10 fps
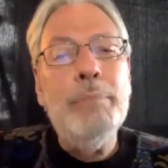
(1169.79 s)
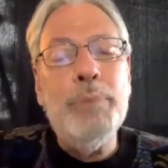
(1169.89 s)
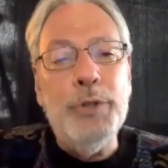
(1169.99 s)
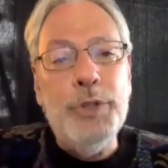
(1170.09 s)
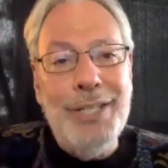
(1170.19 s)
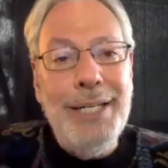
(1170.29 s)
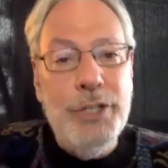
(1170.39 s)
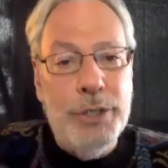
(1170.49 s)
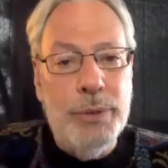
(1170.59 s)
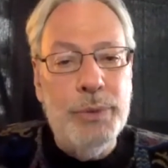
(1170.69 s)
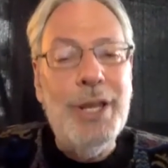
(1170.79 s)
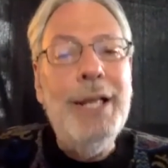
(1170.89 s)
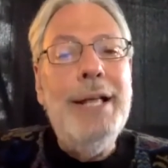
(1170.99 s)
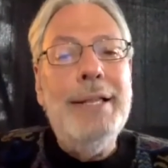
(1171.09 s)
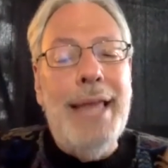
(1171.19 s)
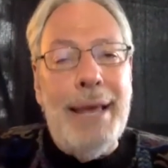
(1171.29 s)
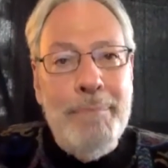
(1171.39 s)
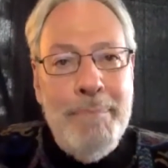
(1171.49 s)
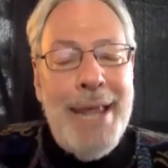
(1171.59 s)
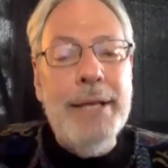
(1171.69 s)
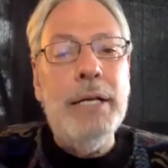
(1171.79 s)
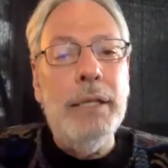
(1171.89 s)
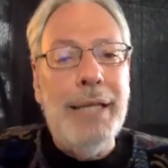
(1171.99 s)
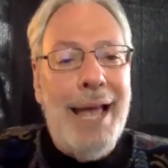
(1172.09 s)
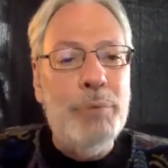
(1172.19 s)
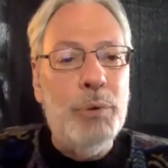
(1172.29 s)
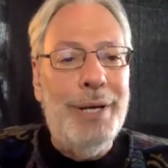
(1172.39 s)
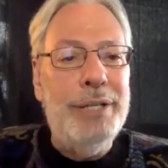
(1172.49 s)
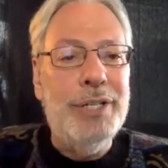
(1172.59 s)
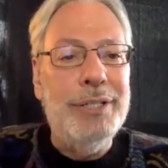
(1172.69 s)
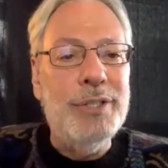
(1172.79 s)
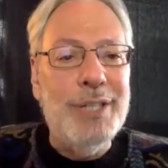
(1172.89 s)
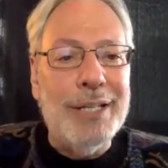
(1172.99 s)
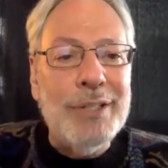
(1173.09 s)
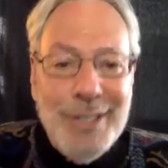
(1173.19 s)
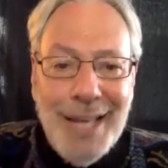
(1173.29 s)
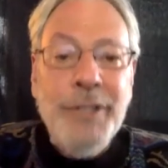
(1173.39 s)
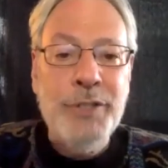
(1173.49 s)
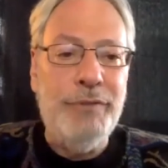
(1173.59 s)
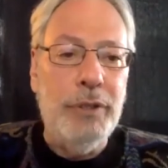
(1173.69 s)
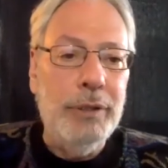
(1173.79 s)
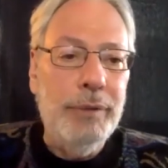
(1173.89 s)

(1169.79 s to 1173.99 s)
procedures that make collaboration successful.